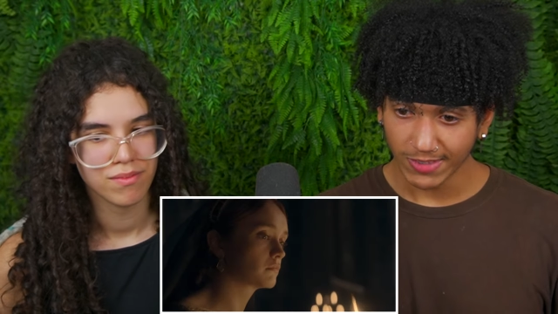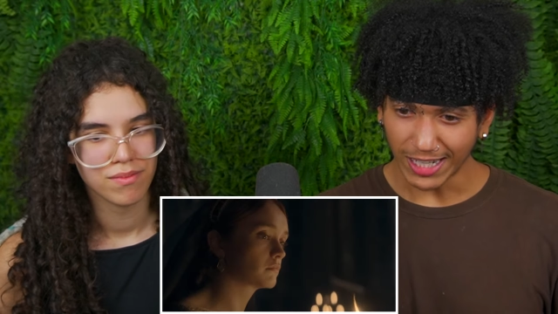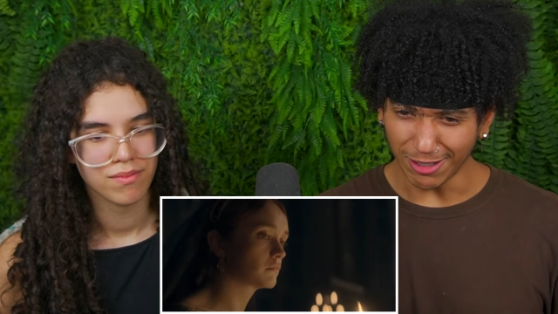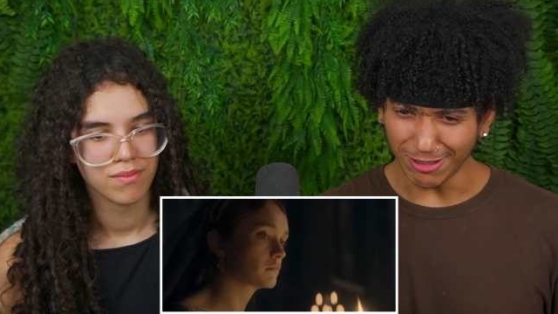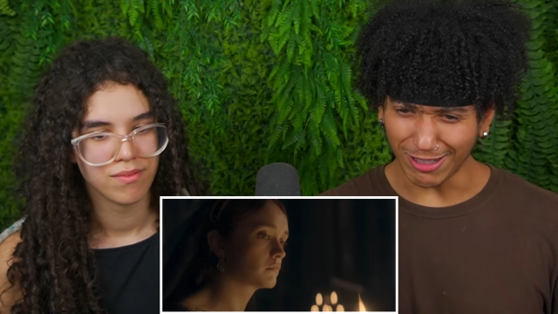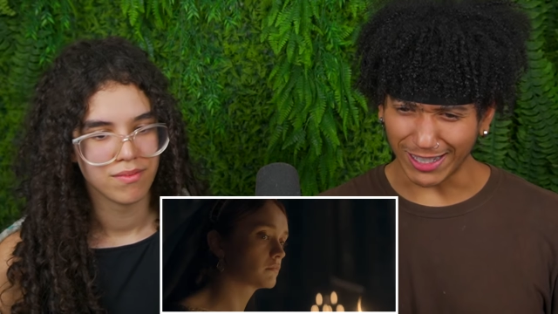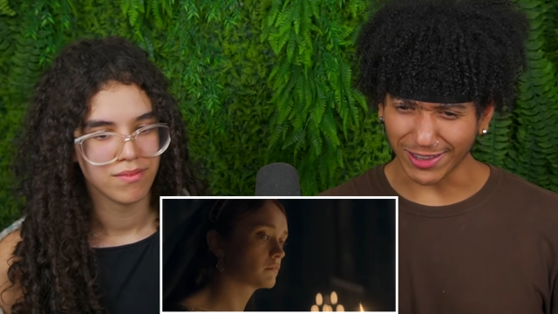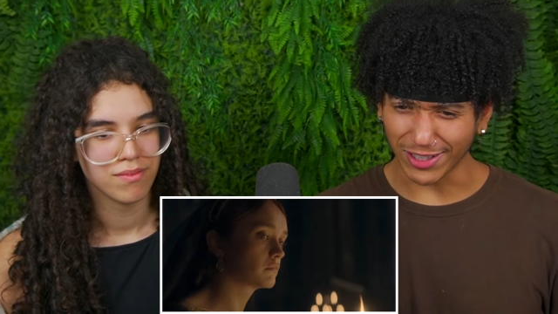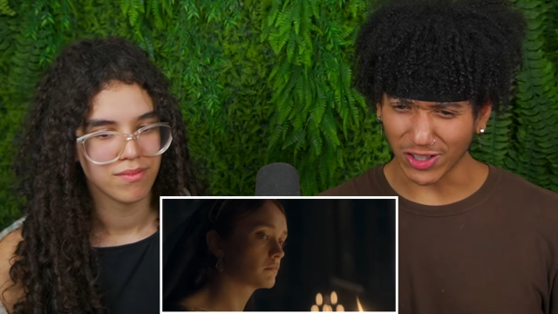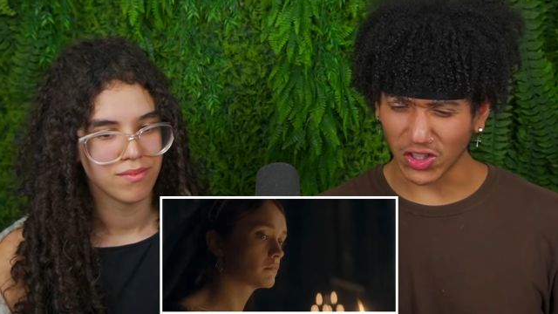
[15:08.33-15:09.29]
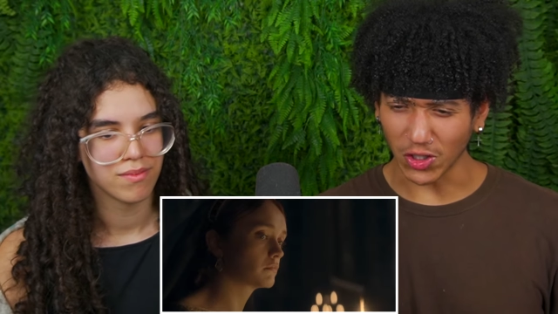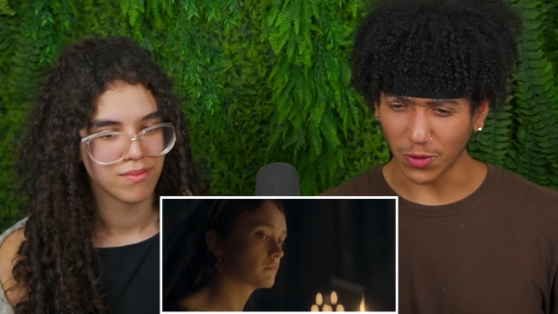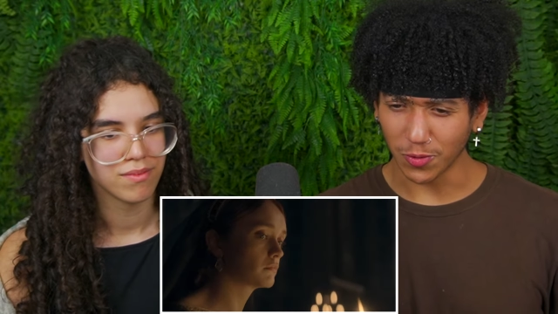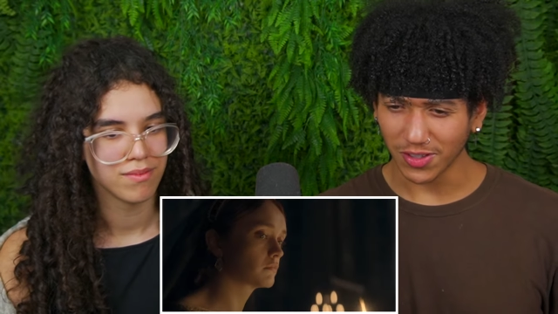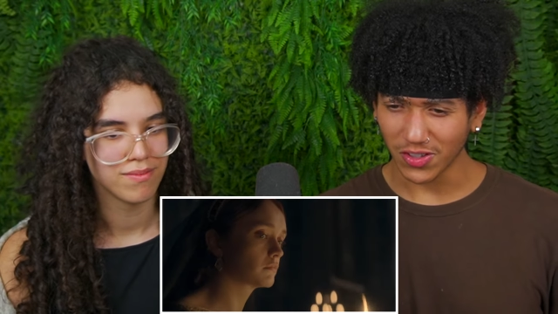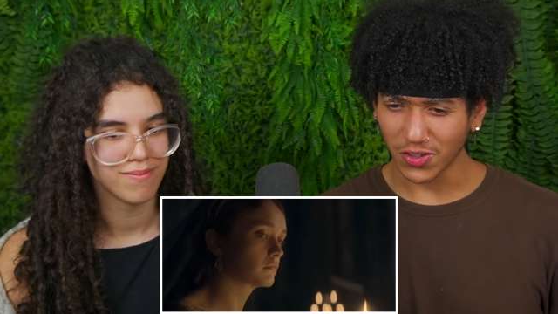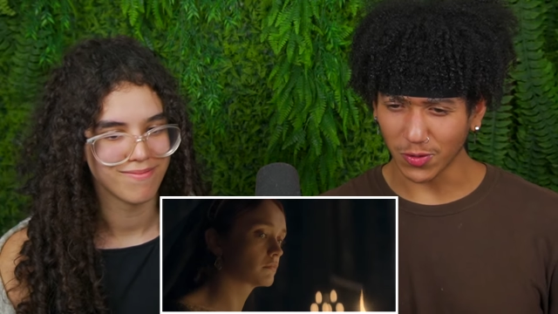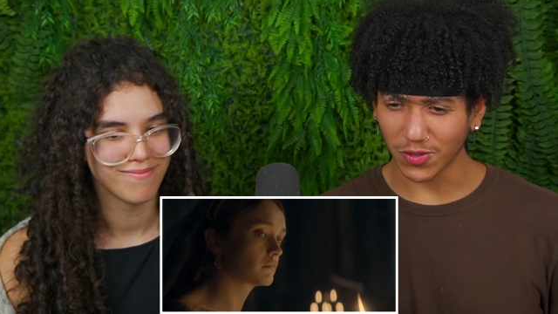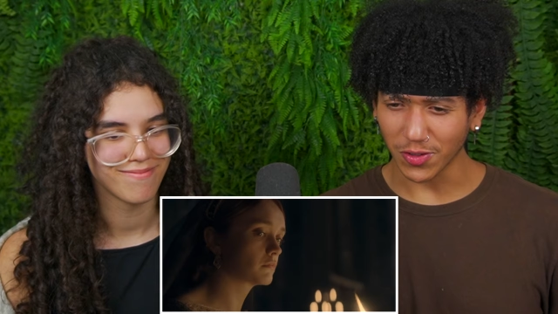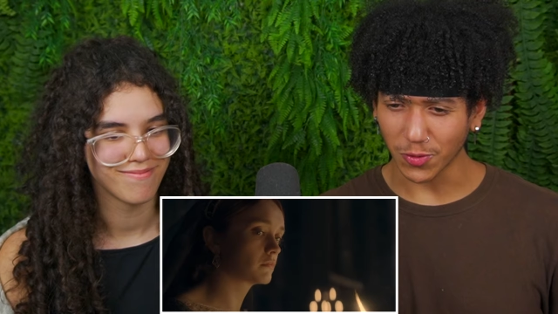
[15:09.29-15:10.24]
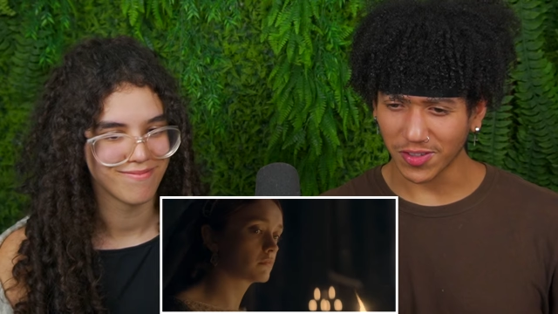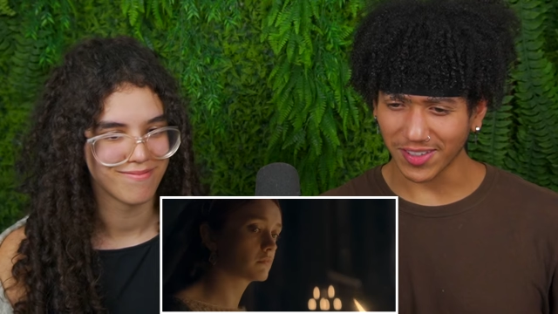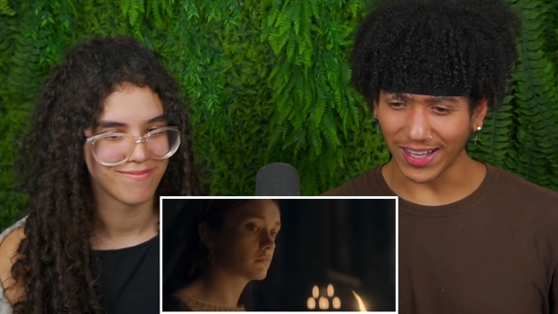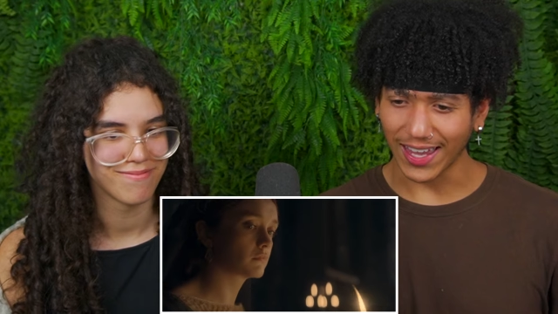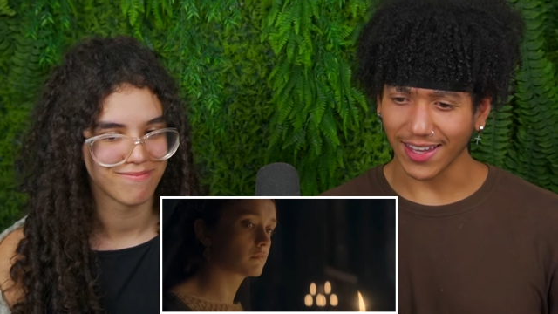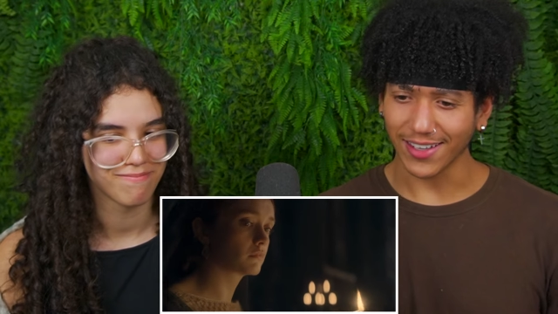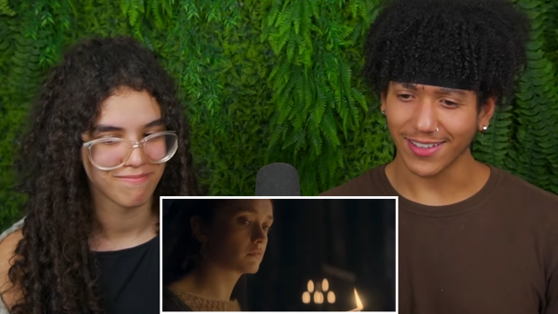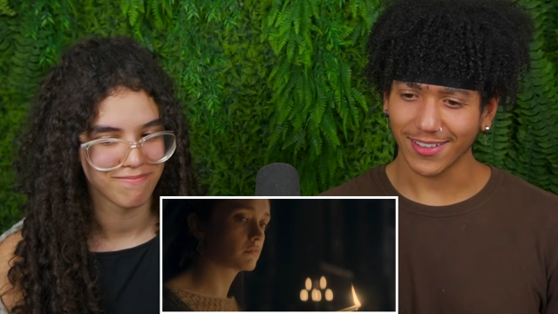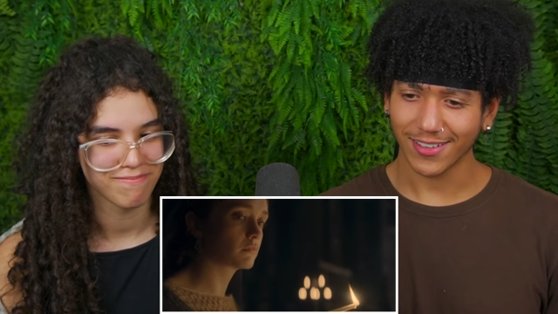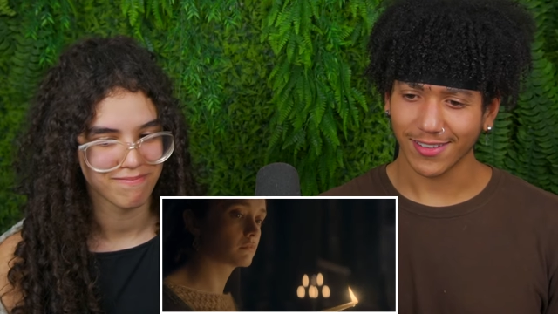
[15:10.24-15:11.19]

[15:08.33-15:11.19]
Speaker 1: I don't like this show. This show's so sad.